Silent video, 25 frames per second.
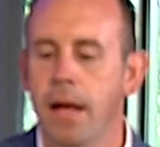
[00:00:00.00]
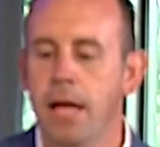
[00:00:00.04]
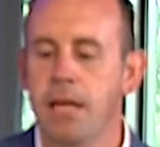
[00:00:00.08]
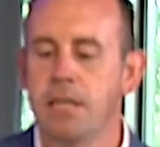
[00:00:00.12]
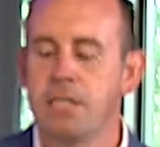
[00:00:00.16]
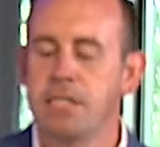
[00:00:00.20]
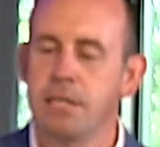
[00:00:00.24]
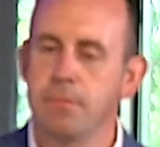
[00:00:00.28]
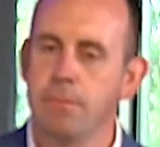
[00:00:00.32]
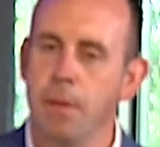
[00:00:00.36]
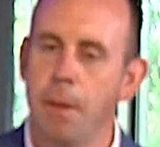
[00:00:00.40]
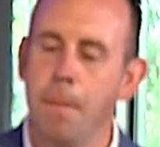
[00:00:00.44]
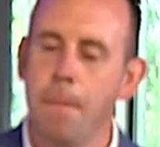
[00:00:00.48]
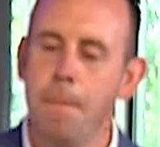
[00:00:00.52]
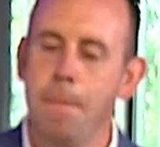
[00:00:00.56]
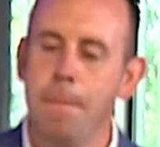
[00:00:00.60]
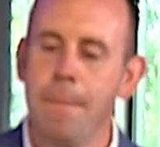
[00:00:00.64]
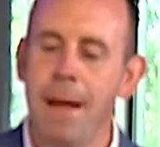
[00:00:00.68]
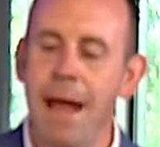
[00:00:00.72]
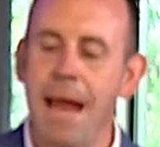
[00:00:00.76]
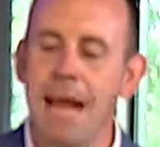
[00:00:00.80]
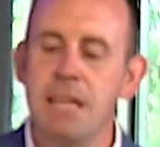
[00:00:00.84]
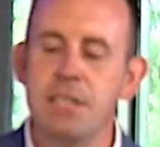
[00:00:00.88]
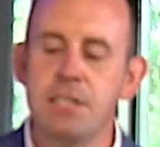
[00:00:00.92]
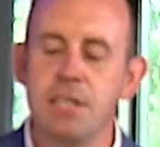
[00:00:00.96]
is some
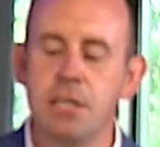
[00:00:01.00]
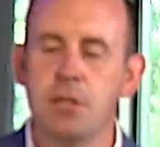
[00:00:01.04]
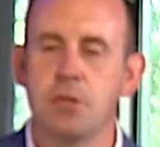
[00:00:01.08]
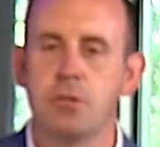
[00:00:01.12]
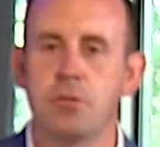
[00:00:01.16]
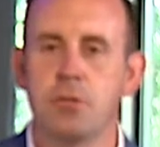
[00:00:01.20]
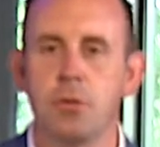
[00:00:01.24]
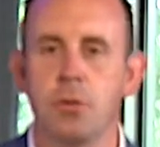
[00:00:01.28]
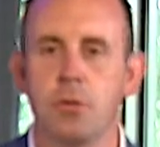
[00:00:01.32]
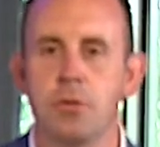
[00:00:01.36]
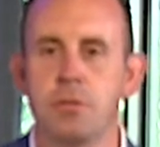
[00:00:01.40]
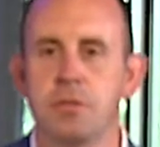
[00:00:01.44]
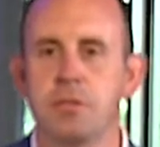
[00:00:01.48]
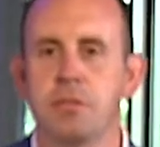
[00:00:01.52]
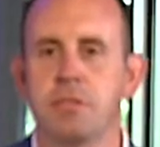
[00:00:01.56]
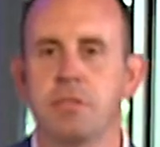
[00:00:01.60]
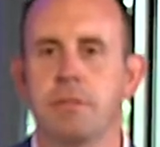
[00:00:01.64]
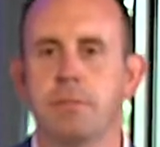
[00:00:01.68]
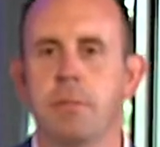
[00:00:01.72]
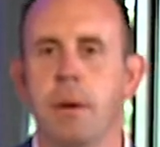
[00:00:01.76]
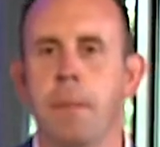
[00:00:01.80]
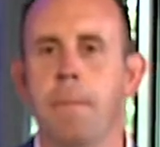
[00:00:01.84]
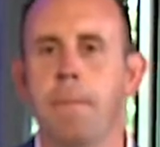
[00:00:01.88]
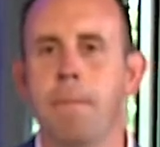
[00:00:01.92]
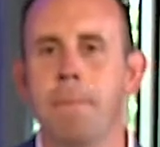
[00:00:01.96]
amazing truths and
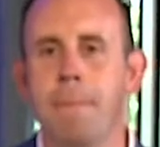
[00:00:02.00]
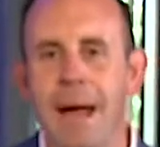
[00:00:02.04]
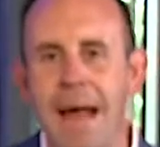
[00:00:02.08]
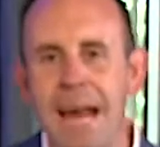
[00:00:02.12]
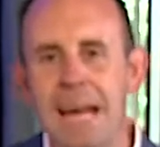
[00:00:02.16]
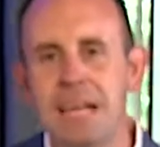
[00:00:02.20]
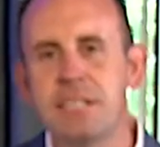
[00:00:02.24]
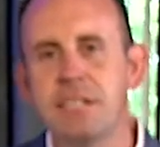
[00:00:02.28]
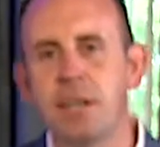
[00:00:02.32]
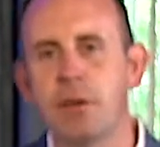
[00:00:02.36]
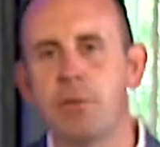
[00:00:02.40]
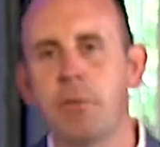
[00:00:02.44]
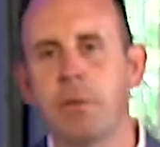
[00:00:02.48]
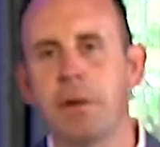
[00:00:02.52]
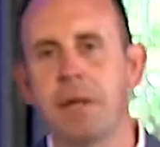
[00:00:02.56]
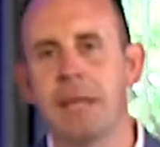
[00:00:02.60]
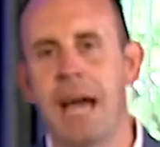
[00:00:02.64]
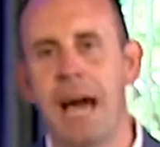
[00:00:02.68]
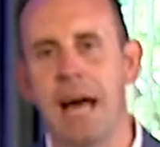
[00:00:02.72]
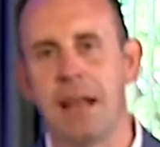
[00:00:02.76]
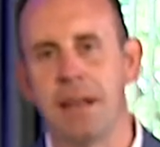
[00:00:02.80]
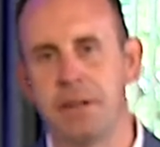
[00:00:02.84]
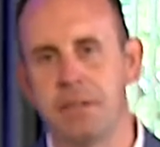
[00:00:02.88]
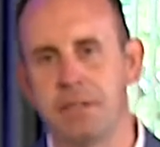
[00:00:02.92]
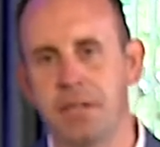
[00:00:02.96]
some amazing
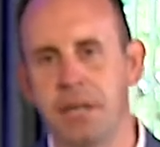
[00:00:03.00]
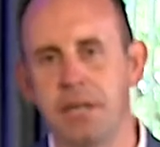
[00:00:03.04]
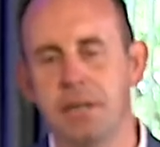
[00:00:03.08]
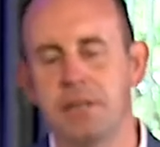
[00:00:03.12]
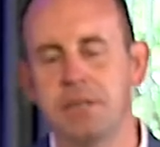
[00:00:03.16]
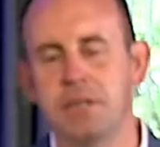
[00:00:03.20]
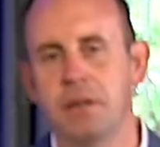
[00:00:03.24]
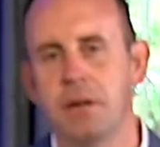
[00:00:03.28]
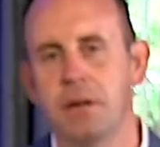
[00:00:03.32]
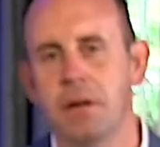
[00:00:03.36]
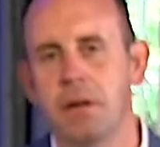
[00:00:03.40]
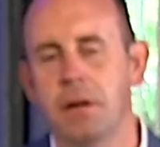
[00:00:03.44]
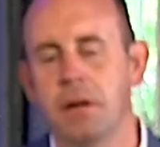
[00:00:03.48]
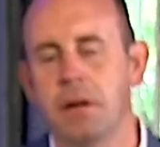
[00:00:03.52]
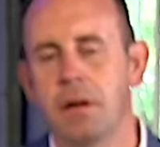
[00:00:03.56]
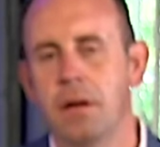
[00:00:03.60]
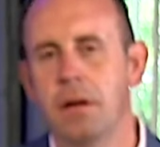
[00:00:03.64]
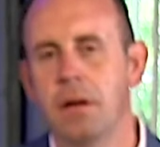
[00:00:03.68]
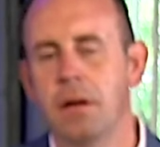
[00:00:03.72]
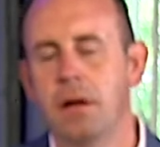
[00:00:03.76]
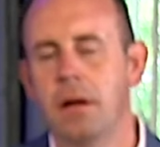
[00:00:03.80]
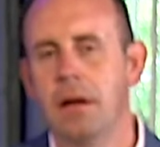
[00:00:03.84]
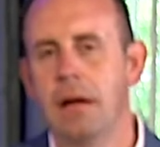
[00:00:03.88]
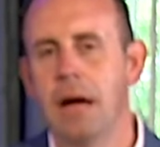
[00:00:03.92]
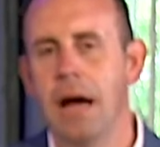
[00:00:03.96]
realities
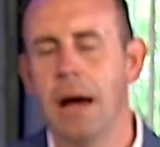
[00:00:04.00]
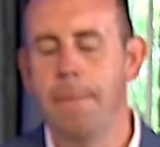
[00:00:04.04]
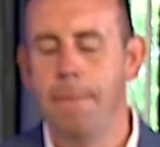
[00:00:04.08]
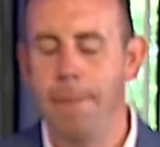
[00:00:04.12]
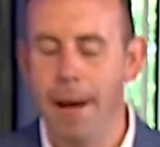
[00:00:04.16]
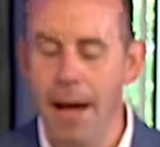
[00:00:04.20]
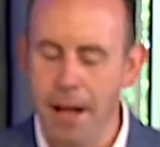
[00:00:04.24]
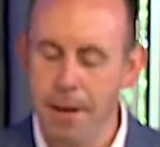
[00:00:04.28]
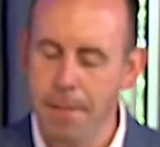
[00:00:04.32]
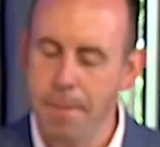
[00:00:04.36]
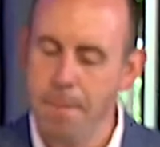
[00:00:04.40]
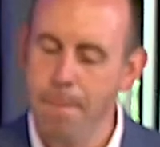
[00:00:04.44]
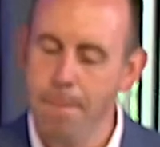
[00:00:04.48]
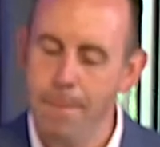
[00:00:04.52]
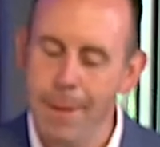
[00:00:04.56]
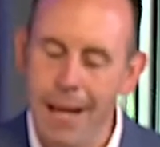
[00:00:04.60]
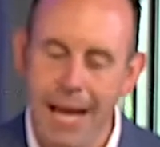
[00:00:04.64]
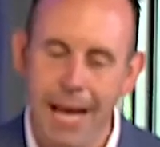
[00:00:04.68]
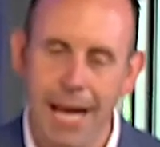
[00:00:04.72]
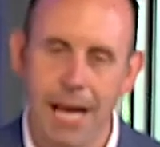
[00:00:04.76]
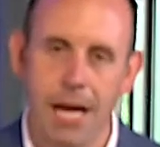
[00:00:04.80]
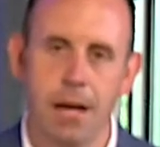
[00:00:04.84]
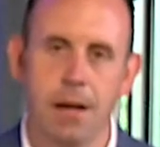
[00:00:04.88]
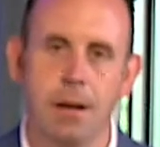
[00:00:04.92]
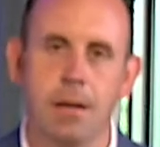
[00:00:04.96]
about a
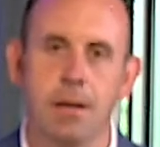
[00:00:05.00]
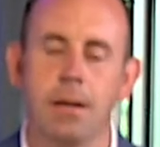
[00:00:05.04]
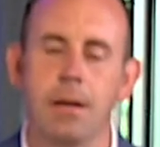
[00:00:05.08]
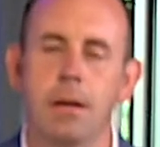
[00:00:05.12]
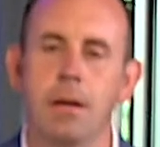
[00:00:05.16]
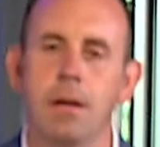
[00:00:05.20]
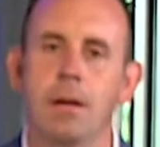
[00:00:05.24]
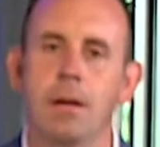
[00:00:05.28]
man